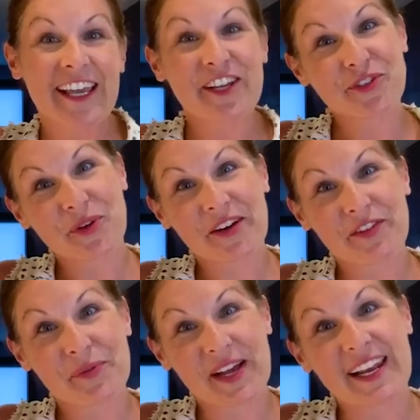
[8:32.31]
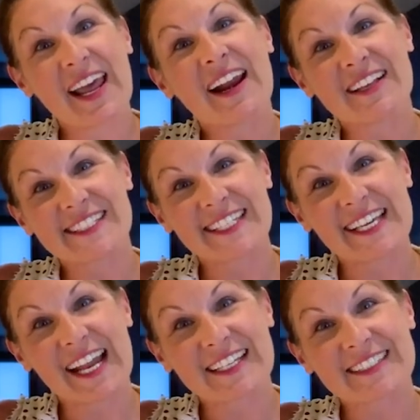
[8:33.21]
Enjoy, everyone, and I'll see
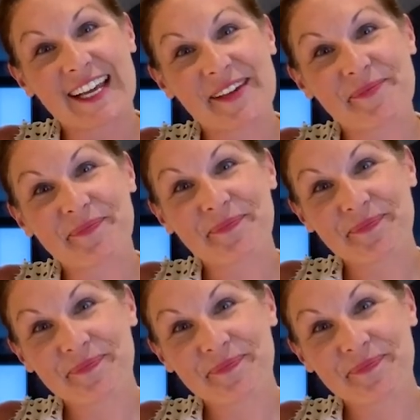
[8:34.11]
you next time.